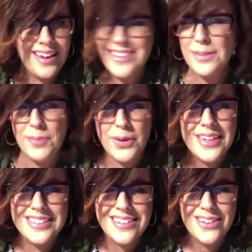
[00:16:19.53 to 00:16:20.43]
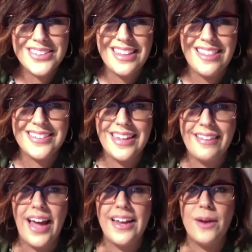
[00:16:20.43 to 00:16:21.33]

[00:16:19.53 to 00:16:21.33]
like to beauty consultants and things like that.